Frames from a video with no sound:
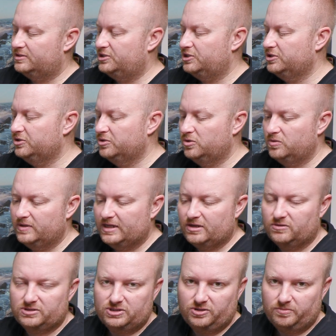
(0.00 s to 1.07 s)
2 that
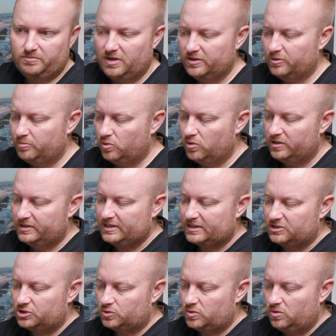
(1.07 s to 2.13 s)
goes to your motherboard to
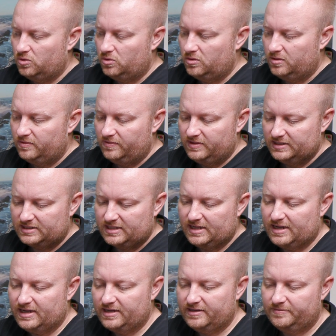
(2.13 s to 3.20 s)
control this
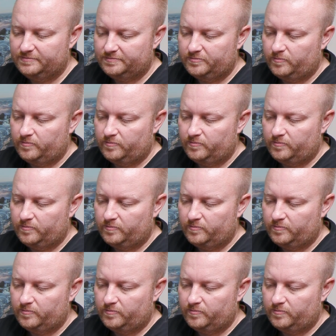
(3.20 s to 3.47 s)
guy.